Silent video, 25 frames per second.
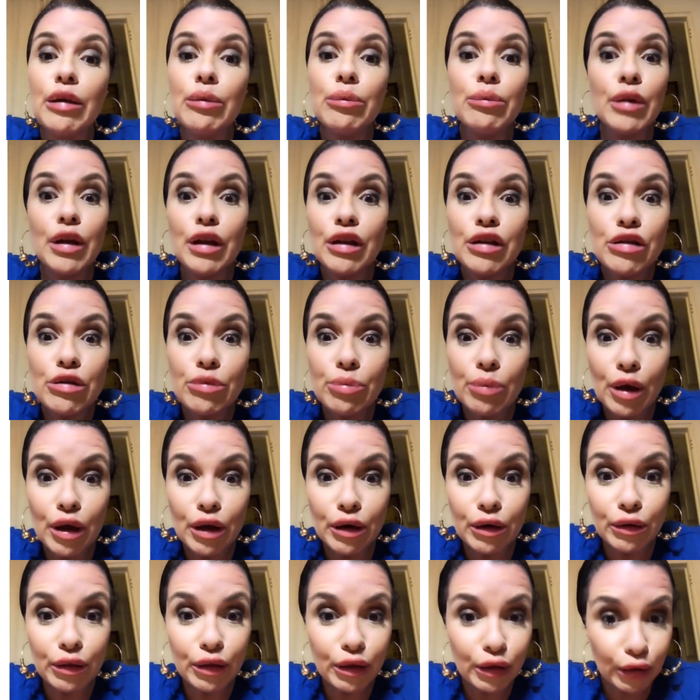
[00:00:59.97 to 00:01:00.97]
I'm much
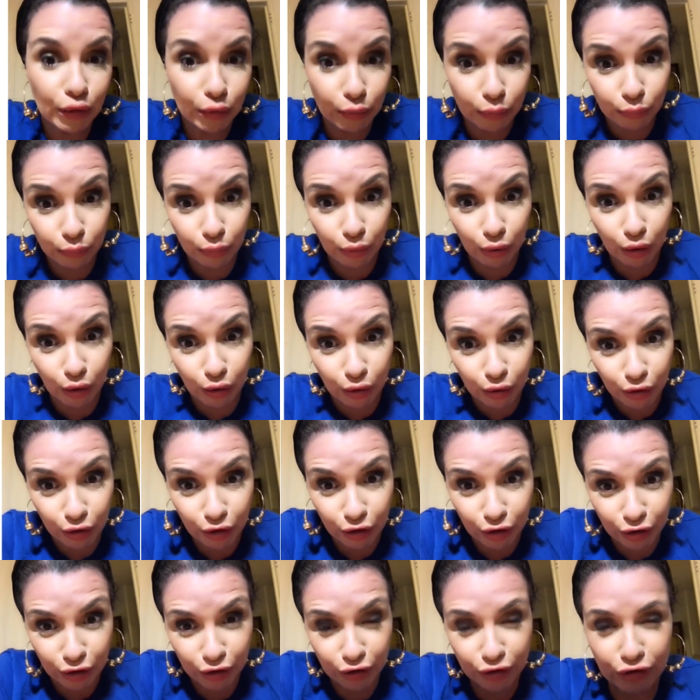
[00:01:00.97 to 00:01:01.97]
better than you
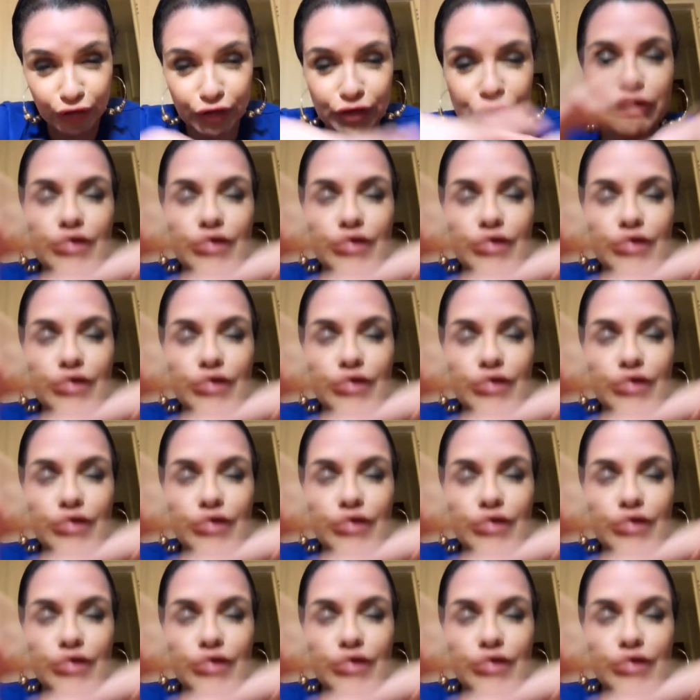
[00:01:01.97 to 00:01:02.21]
are.